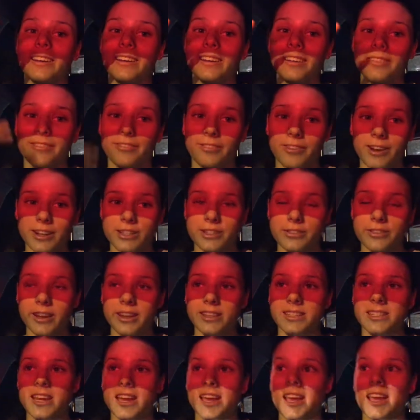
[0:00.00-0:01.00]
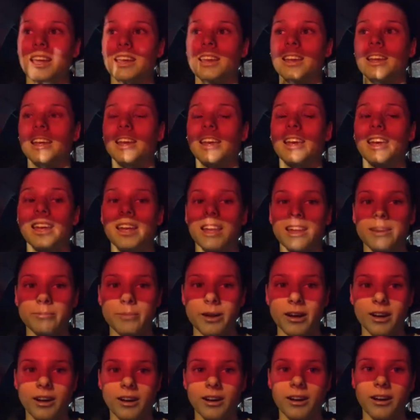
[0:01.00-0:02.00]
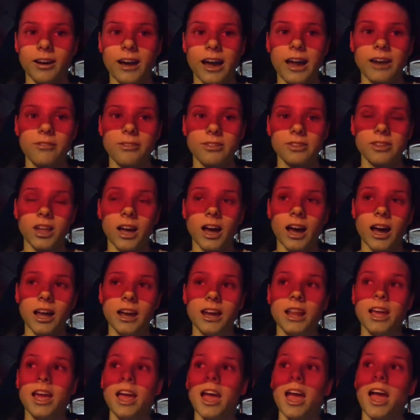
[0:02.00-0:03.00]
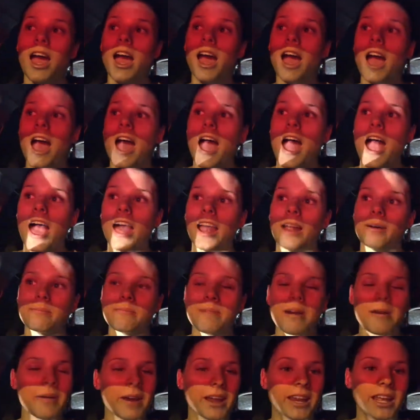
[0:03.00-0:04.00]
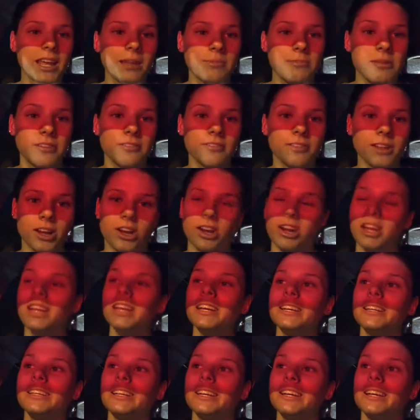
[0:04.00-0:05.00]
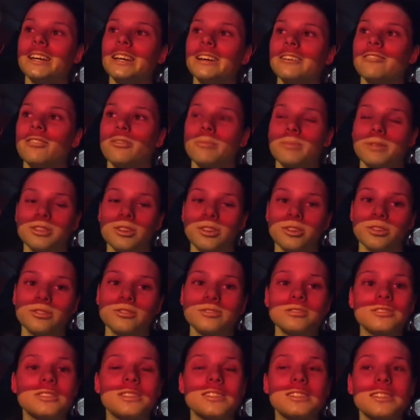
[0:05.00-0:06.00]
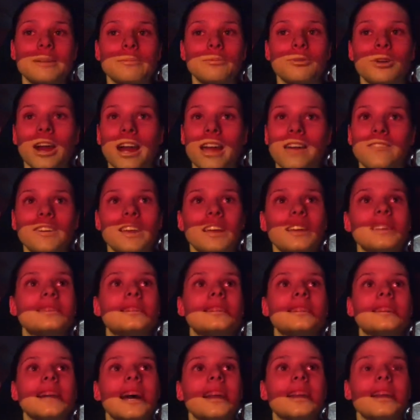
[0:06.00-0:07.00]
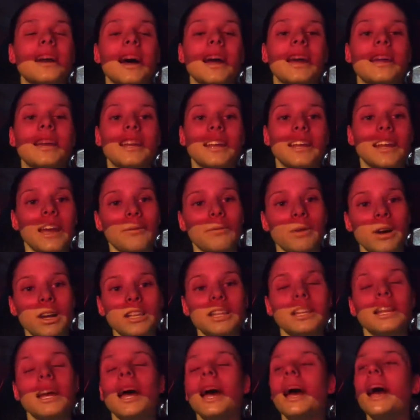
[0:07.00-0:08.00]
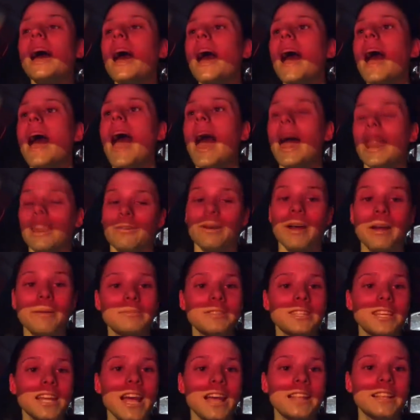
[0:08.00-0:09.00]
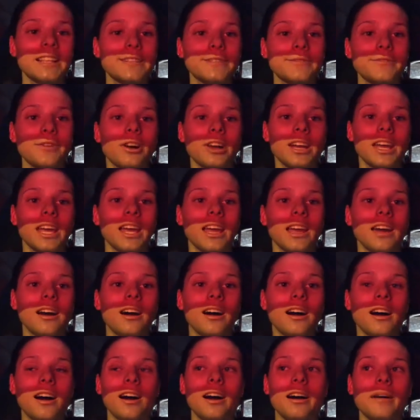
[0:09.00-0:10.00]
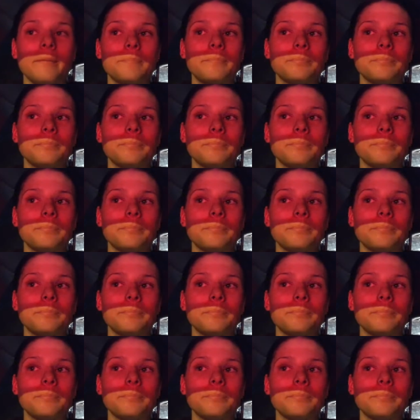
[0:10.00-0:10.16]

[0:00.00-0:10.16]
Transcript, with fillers: fresh fake tan in my car at a red light. And I'm on my way to get a McFlurry from McDonald's because I'm craving, so Dad and I are going to get one. Anyway, I'm just going to end this vlog here